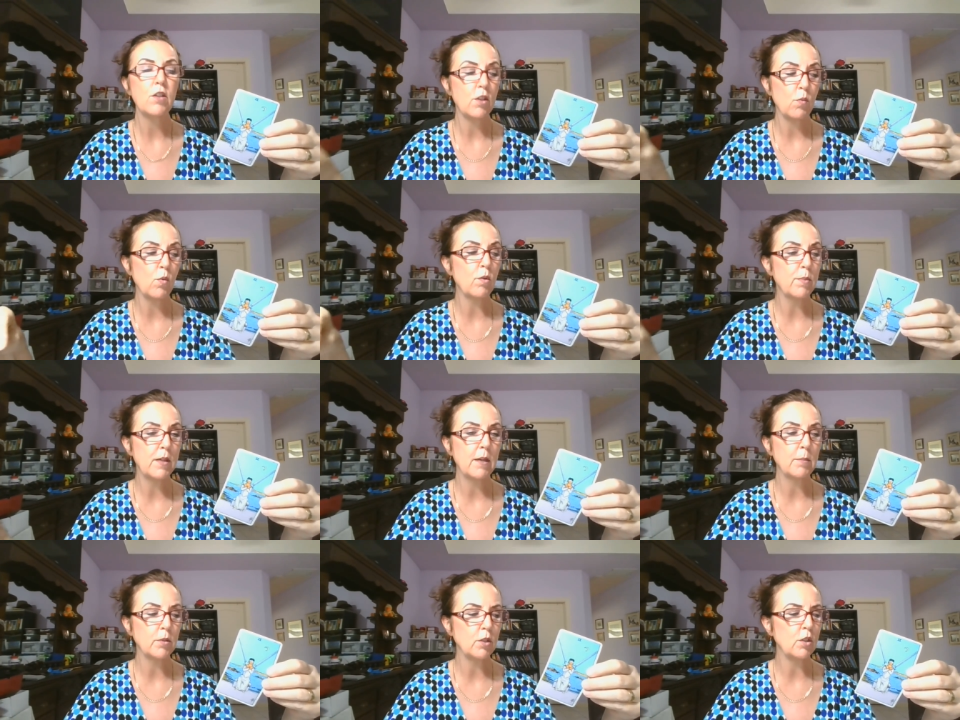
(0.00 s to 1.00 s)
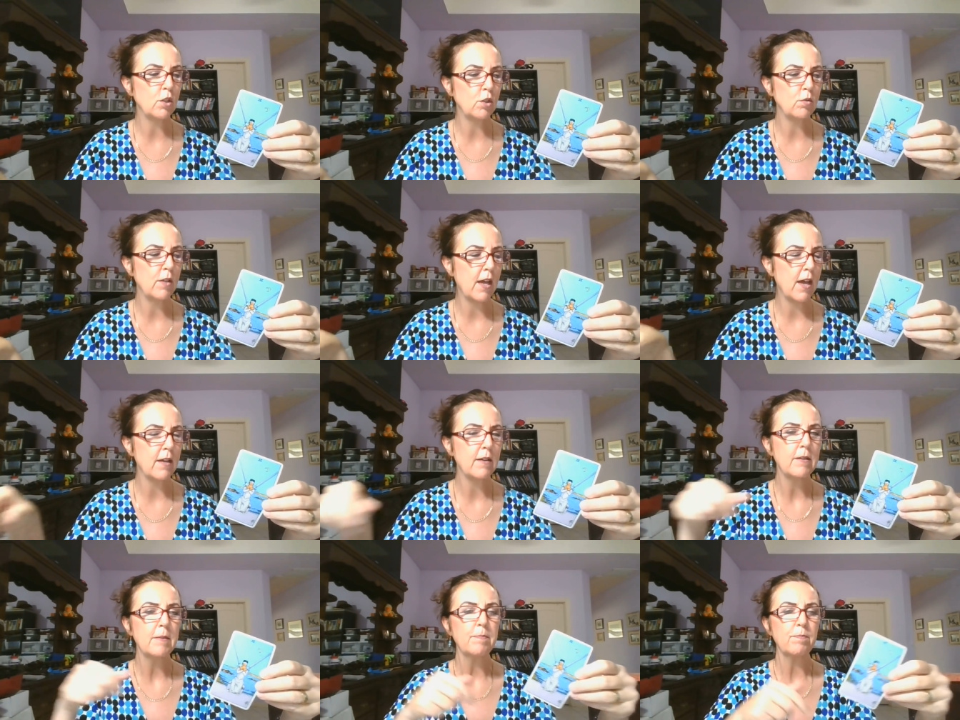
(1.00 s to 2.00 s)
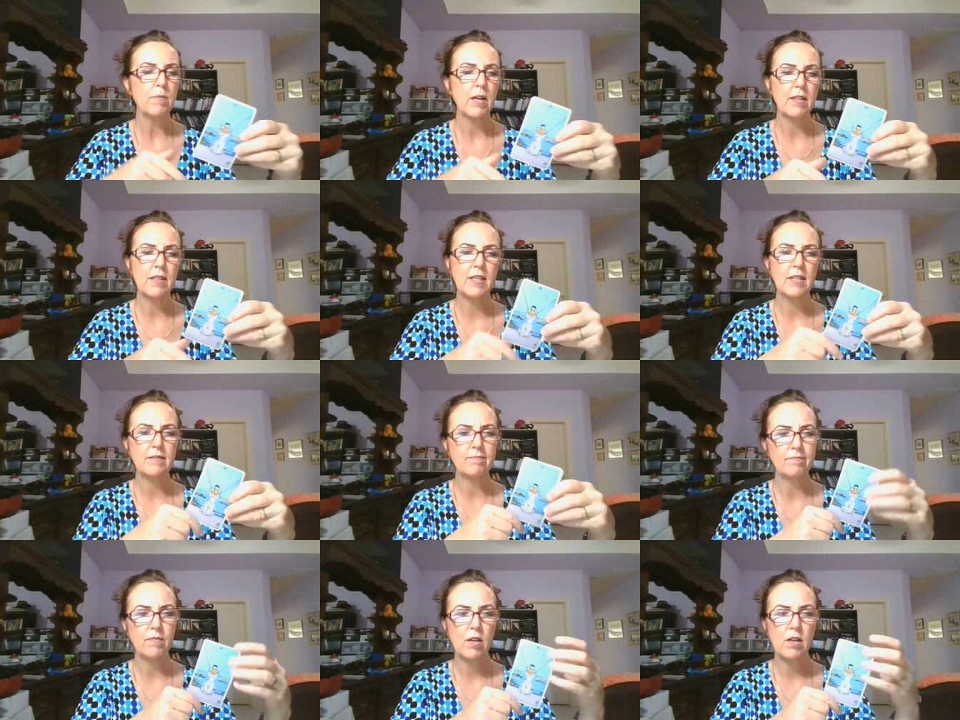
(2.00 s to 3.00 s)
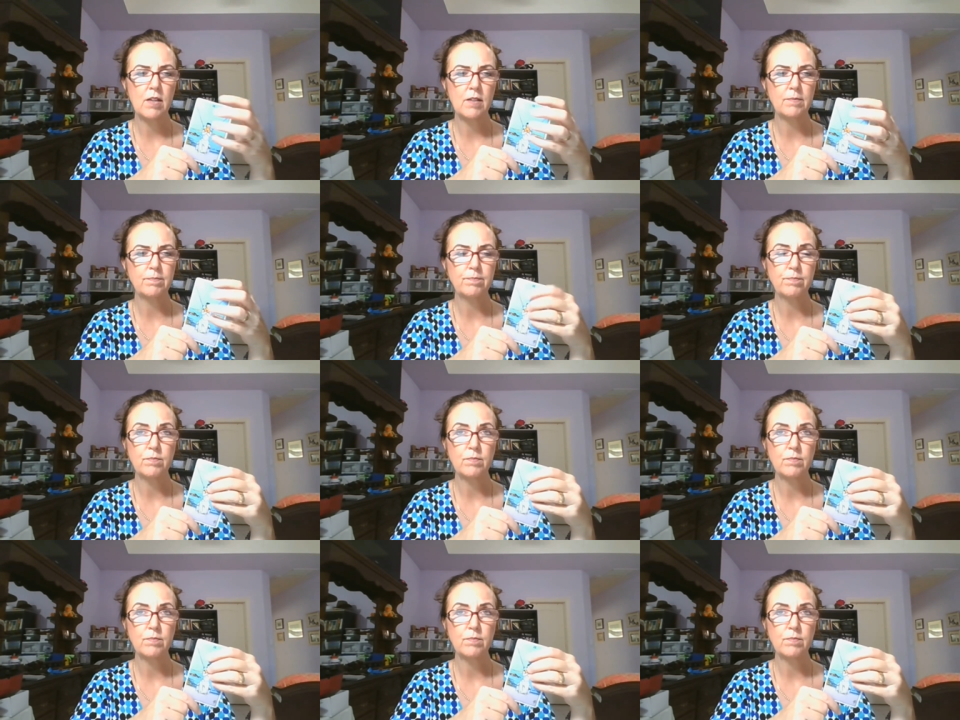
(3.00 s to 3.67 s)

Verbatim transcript: then we'll be able to do that. But I think um,